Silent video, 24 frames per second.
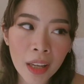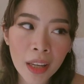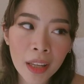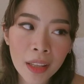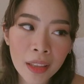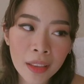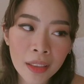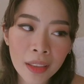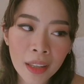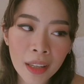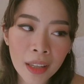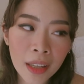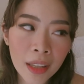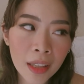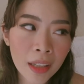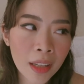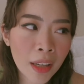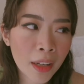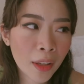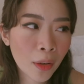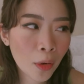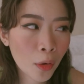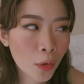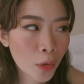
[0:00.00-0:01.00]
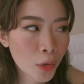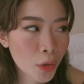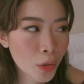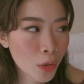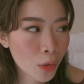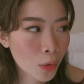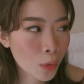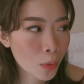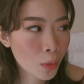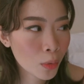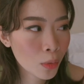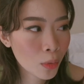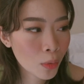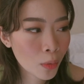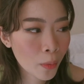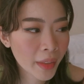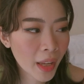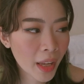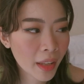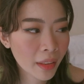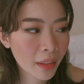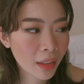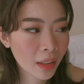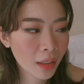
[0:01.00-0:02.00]
And then I also,
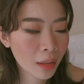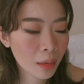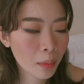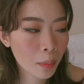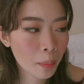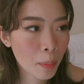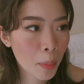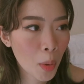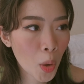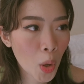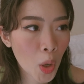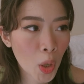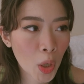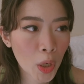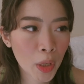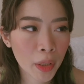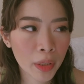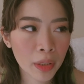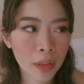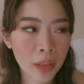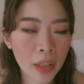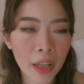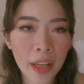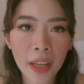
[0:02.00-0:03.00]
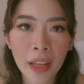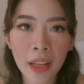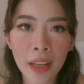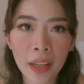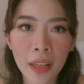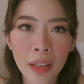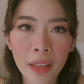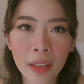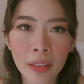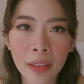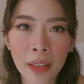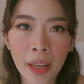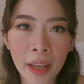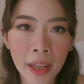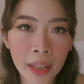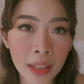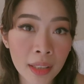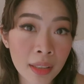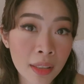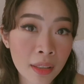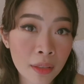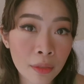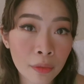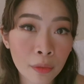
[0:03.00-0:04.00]
I think, bought a
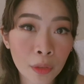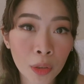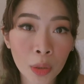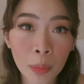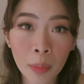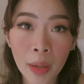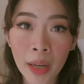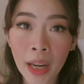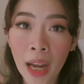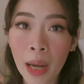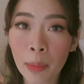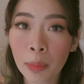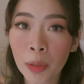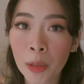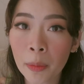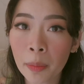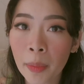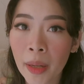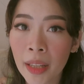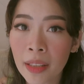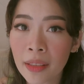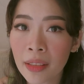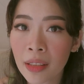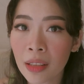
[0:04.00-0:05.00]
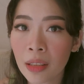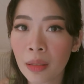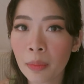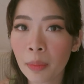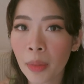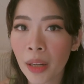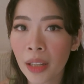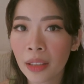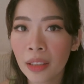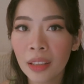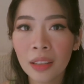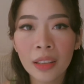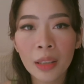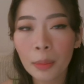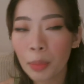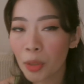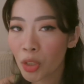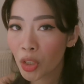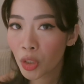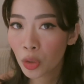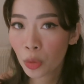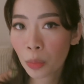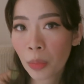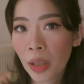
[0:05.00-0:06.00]
case for my Apple Pencil, but hindi
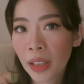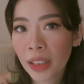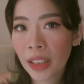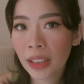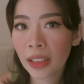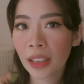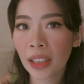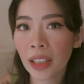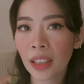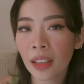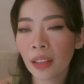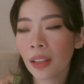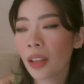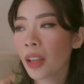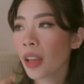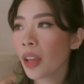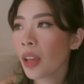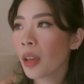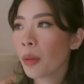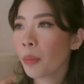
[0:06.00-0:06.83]
pa siya dumadating.